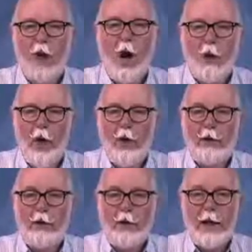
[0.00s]
Alright,
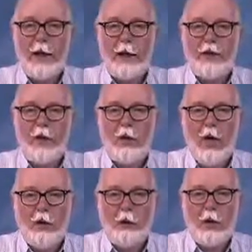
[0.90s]
now let's show
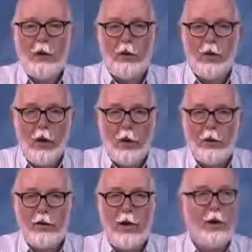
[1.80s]
how the meter
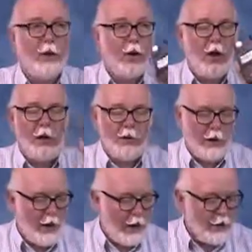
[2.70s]
works under a
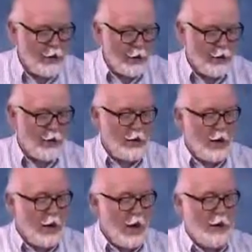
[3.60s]
constant light source.
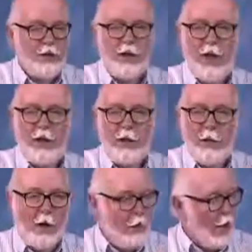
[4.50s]
I've selected
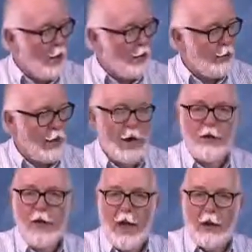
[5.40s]
my mode
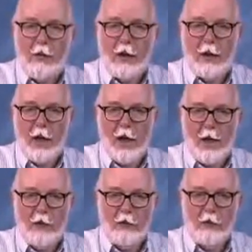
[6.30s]
as ambient
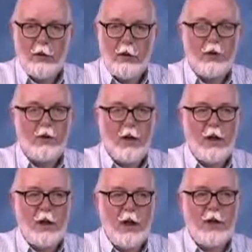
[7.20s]
light, which is
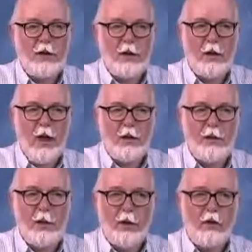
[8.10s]
any constant light
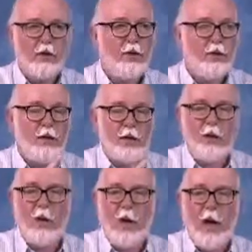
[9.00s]
source such as
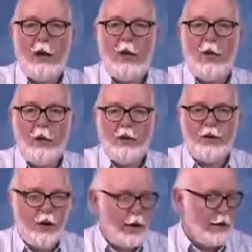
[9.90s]
indoor lighting or the
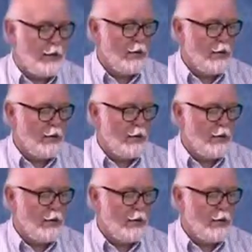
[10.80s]
sun.